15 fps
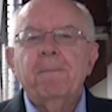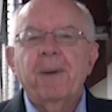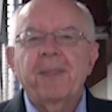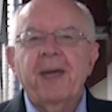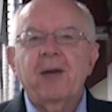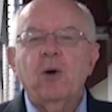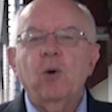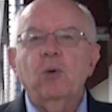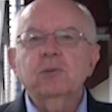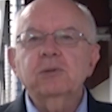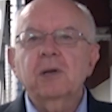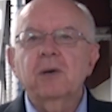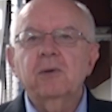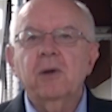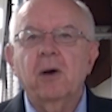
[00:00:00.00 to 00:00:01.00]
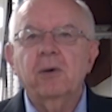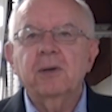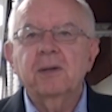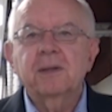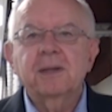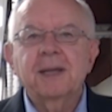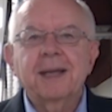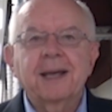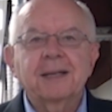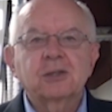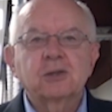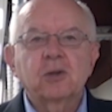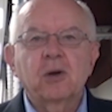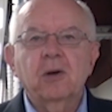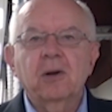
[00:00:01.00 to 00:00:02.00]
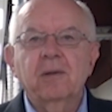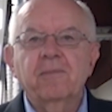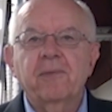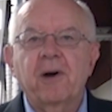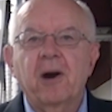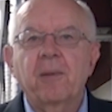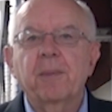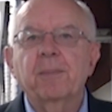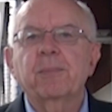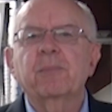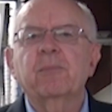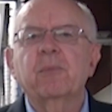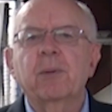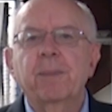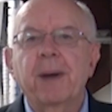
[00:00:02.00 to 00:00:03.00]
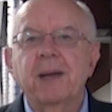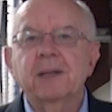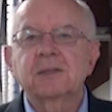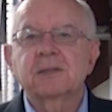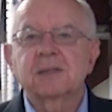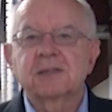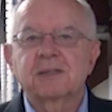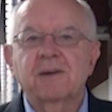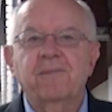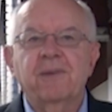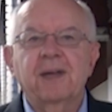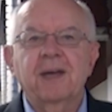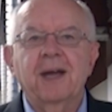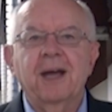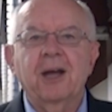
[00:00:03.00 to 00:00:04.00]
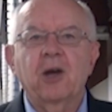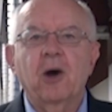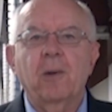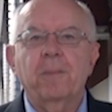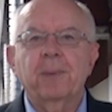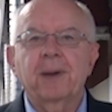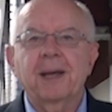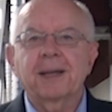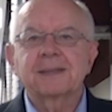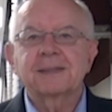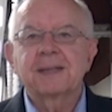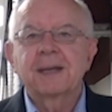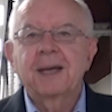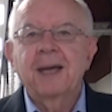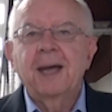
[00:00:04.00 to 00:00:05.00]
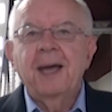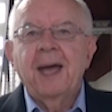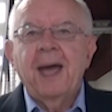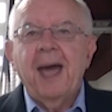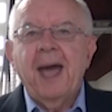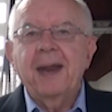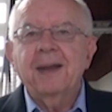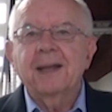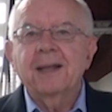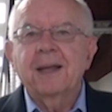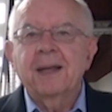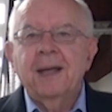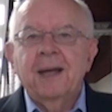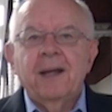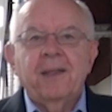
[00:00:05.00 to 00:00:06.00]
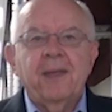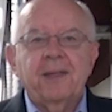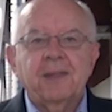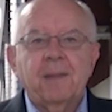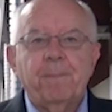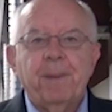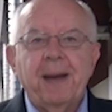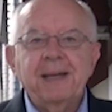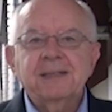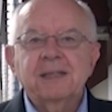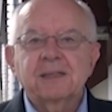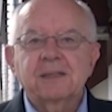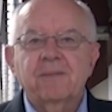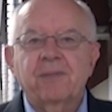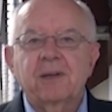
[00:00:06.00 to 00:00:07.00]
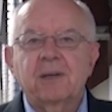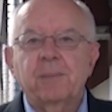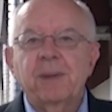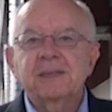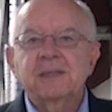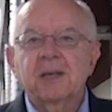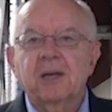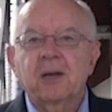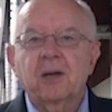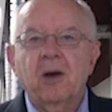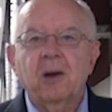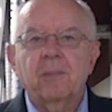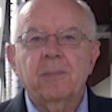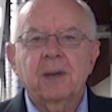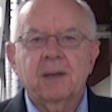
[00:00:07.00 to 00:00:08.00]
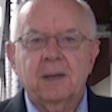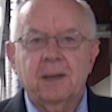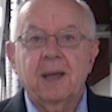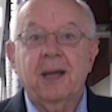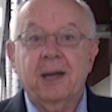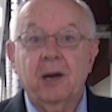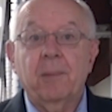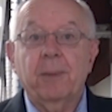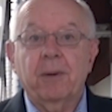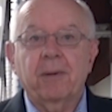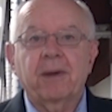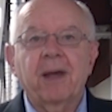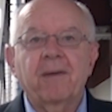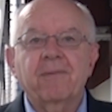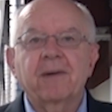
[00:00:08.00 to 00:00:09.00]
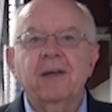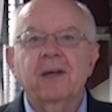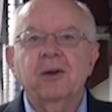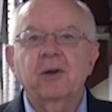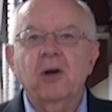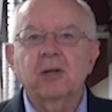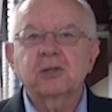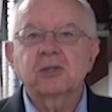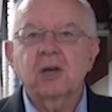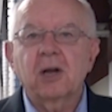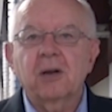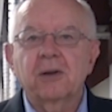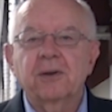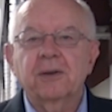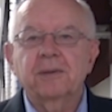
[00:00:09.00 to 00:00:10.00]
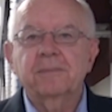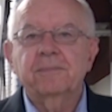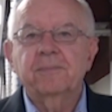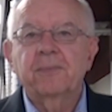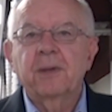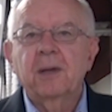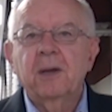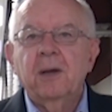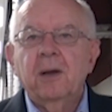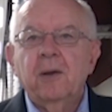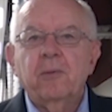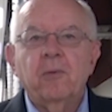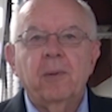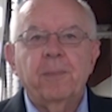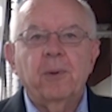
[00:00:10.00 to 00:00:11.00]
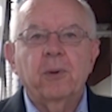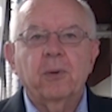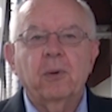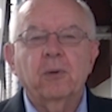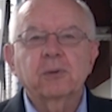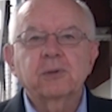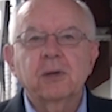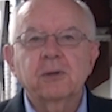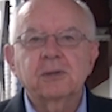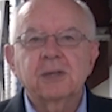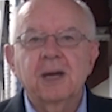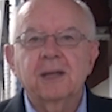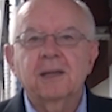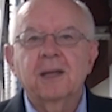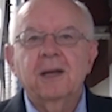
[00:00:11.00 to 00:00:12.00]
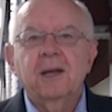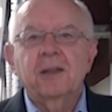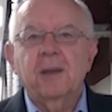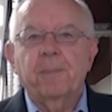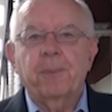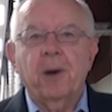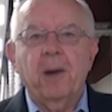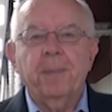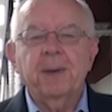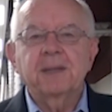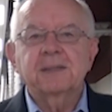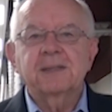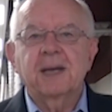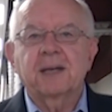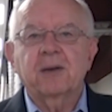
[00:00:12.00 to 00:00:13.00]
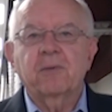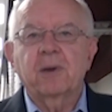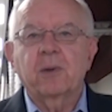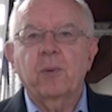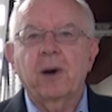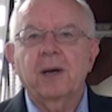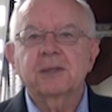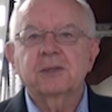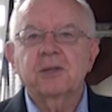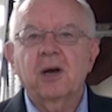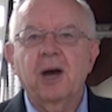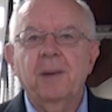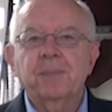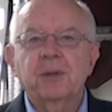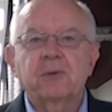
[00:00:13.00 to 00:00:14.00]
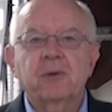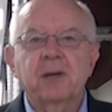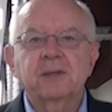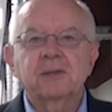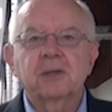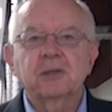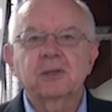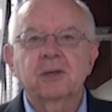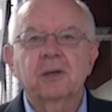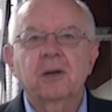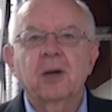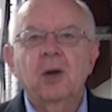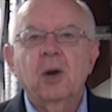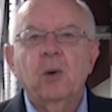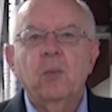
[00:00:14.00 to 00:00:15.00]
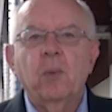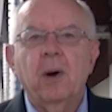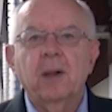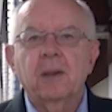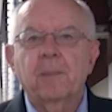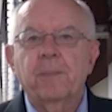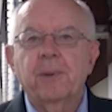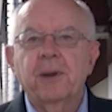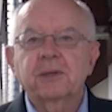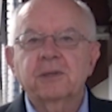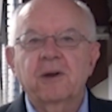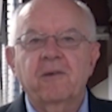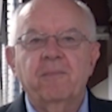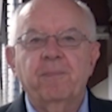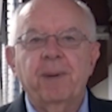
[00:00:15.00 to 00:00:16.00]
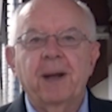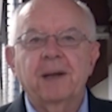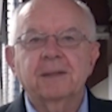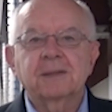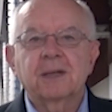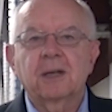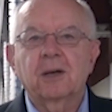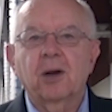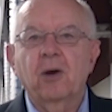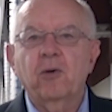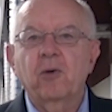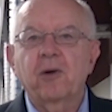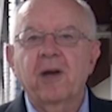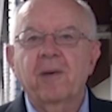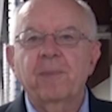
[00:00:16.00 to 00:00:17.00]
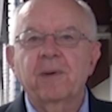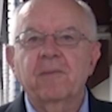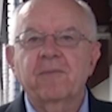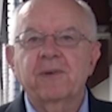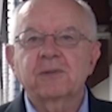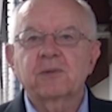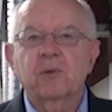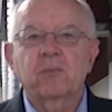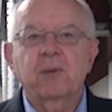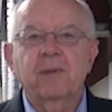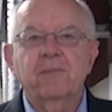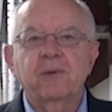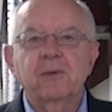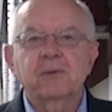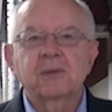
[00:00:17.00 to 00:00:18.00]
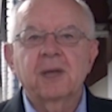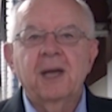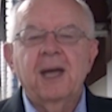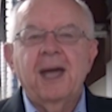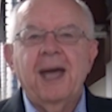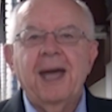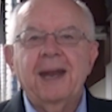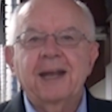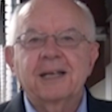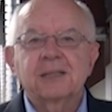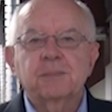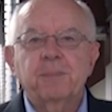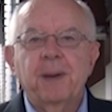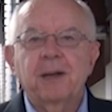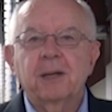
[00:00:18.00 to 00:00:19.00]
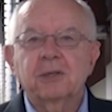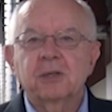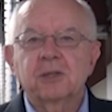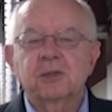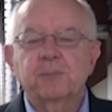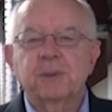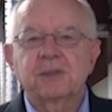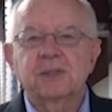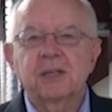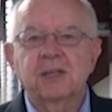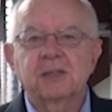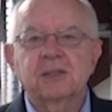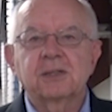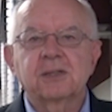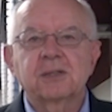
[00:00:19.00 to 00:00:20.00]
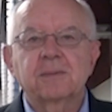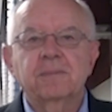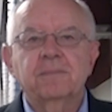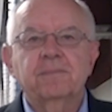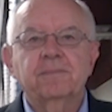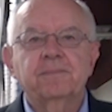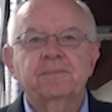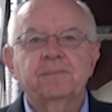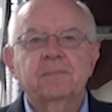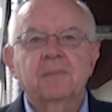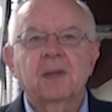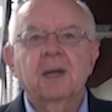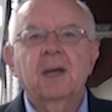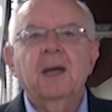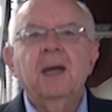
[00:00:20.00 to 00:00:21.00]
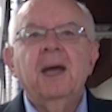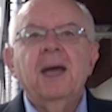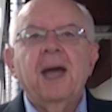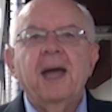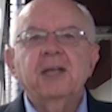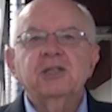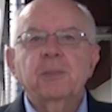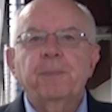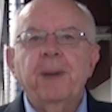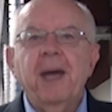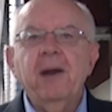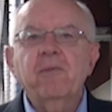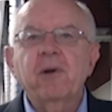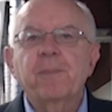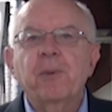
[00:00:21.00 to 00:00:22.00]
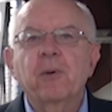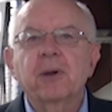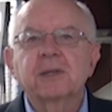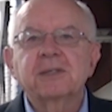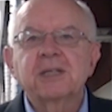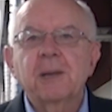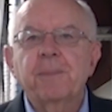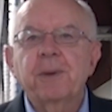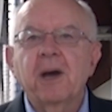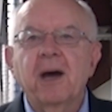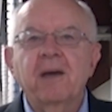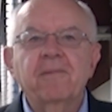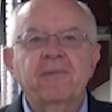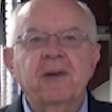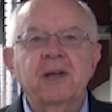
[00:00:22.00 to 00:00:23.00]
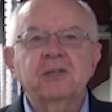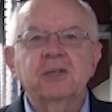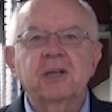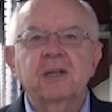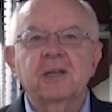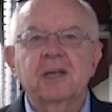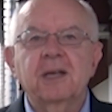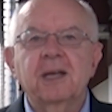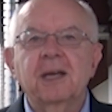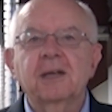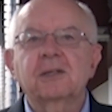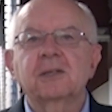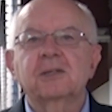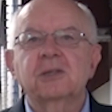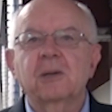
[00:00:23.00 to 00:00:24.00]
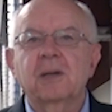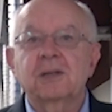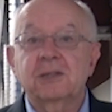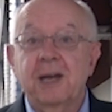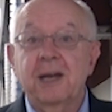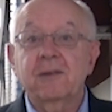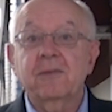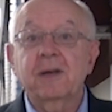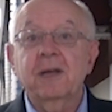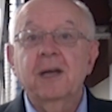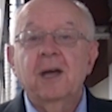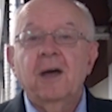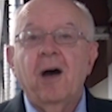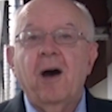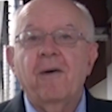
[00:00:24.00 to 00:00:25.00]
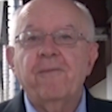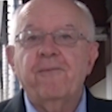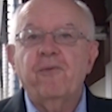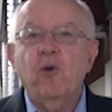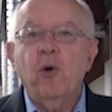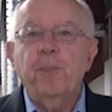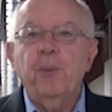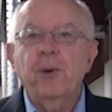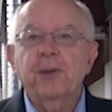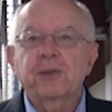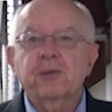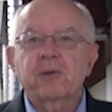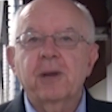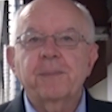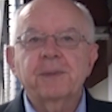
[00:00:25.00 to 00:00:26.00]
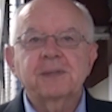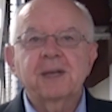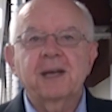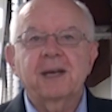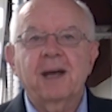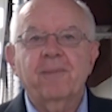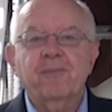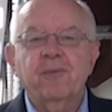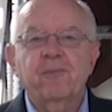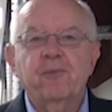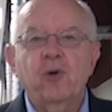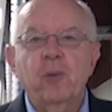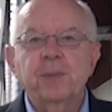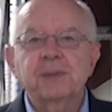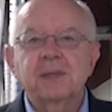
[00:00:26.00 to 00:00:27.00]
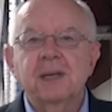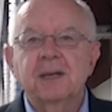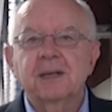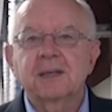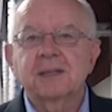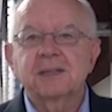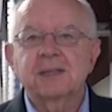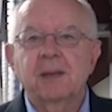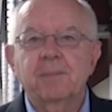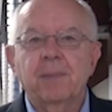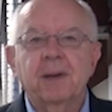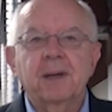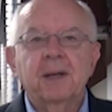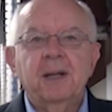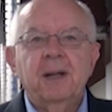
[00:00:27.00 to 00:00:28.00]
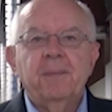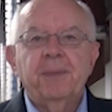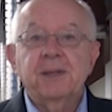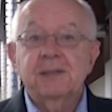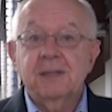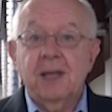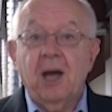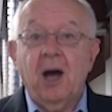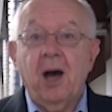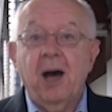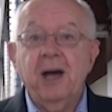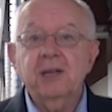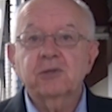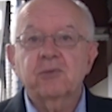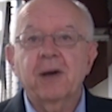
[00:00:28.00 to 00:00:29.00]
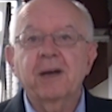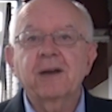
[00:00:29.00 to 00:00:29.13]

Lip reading: But they also noted the external environment remains severe and complex, adding that the basics of the domestic economic recovery are not solid. The report also said the property sector requires time to transition, while the pressure of balancing local government fiscal revenues and expenditures persists. And Japan reported CPI inflation in the year to January of 4.3%, up from 4% in December. This is their highest